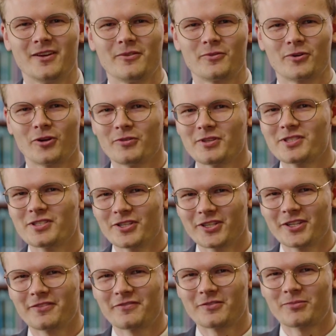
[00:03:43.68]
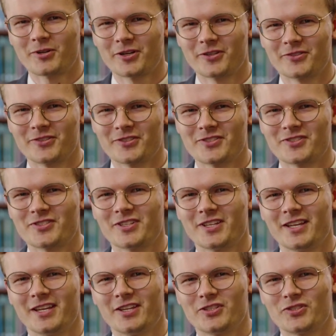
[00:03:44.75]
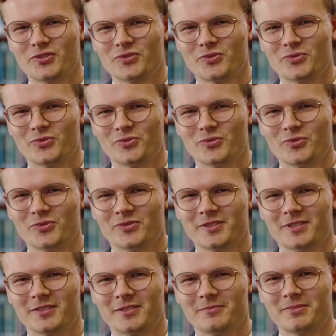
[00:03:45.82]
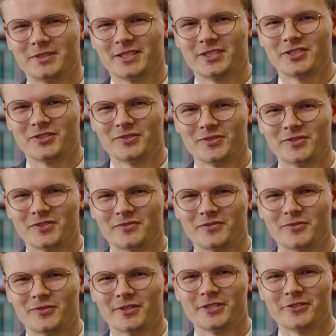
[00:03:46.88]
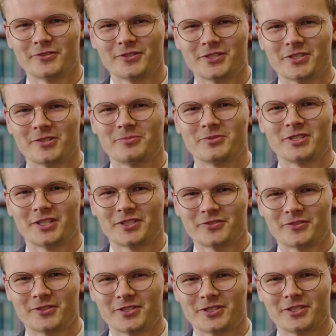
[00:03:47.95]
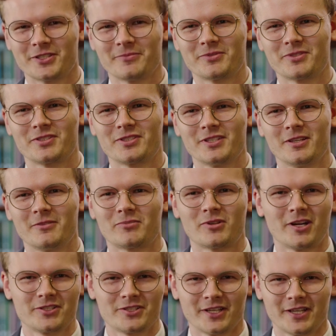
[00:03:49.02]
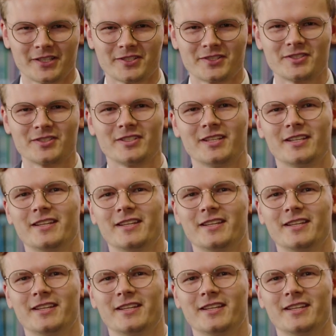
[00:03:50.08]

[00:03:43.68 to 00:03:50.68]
We're always looking for partners to place students for internships, externships, projects